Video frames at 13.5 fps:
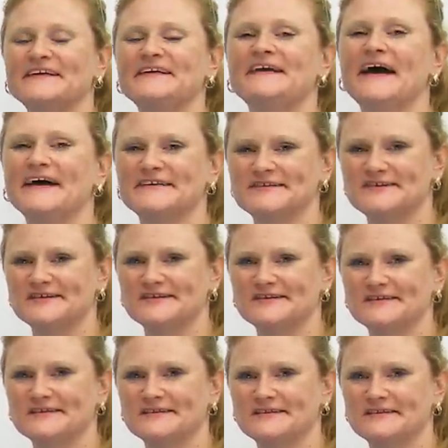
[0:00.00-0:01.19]
yet.
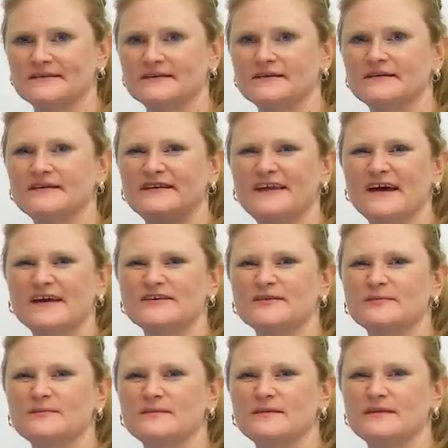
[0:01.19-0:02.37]
Yet
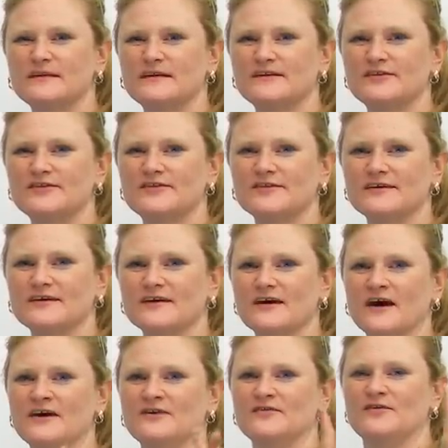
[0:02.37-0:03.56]
is a
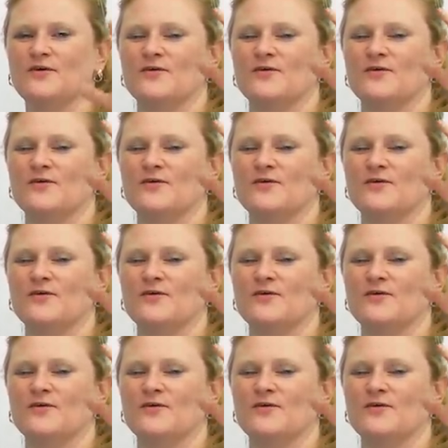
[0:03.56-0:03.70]
kind of